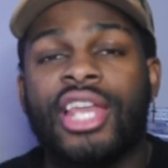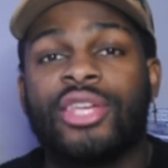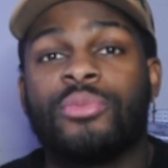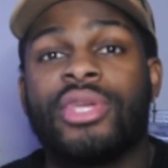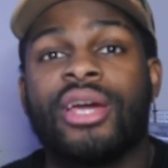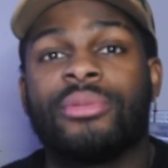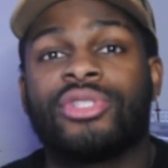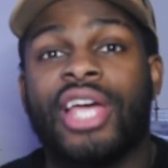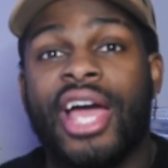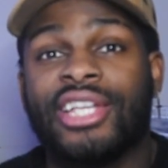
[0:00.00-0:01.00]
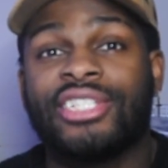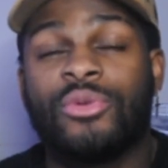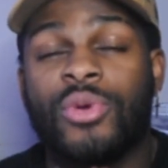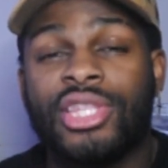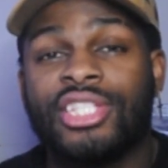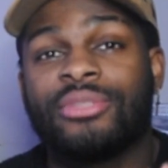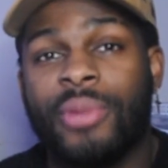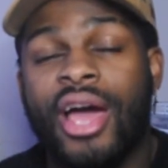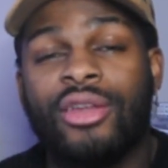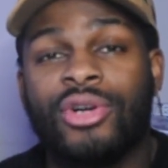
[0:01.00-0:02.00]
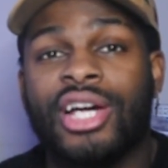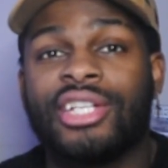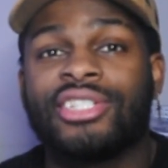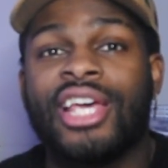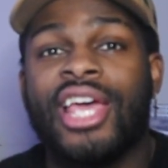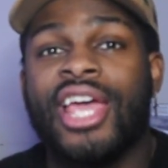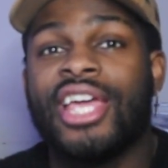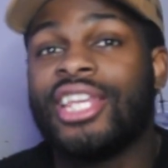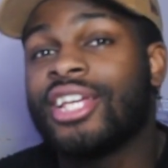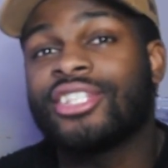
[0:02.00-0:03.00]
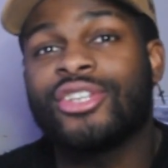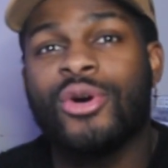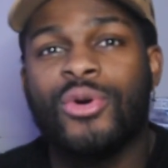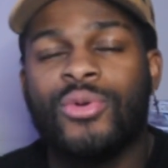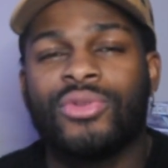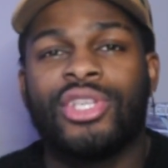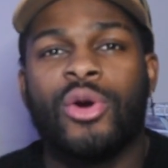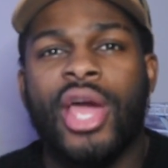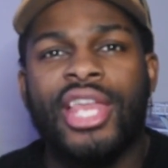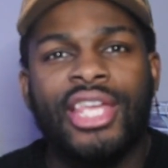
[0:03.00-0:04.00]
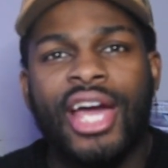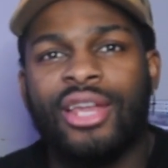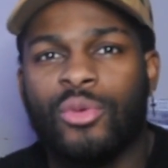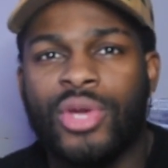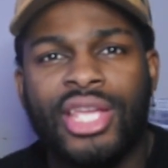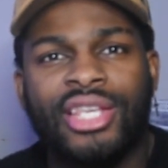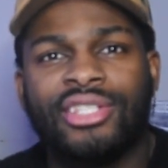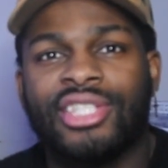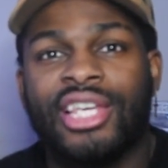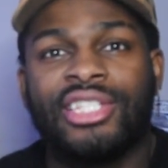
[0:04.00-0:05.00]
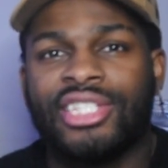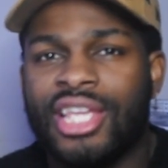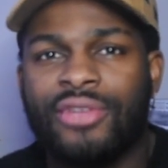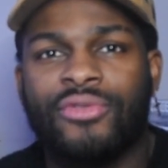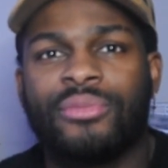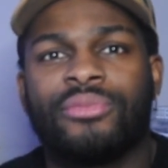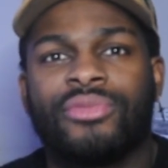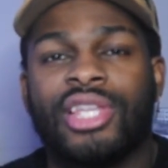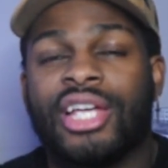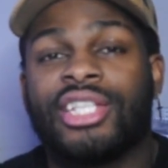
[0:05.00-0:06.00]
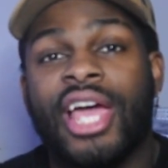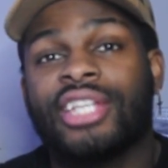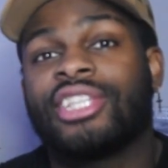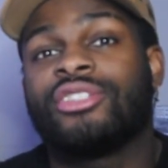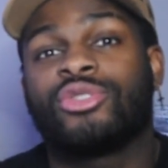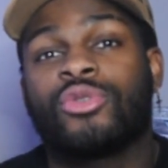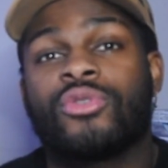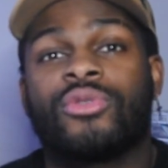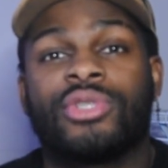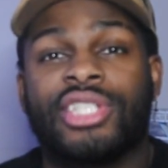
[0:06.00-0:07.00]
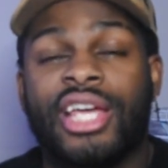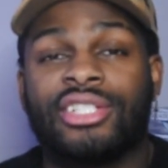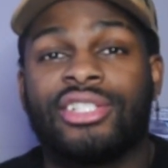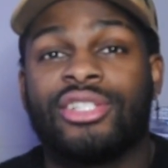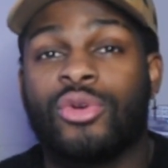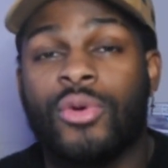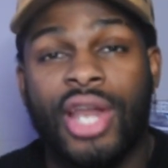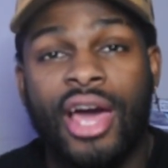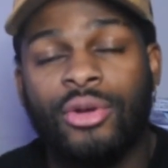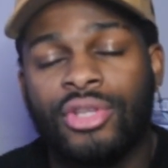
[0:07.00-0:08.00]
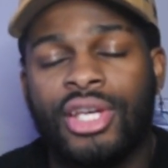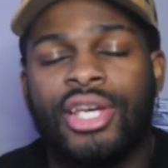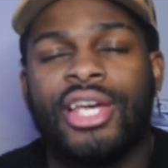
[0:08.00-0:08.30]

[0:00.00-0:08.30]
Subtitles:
or not he'll be able to actually win this battle, because he doesn't know, any kind of weakness that he's seeing from the attacks that Zoro is actually throwing out.